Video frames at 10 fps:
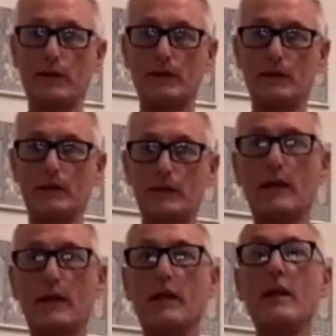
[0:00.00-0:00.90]

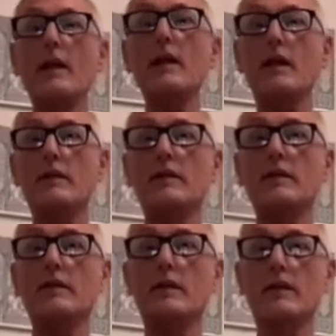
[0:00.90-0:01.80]
sucking in
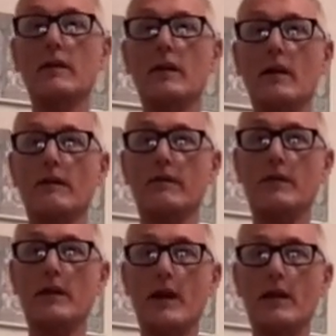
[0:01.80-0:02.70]
of the
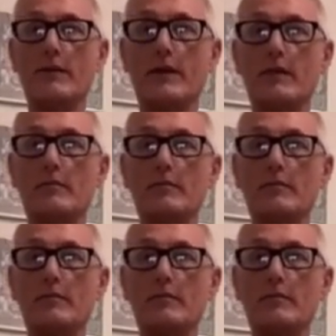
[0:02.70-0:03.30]
diaphragm.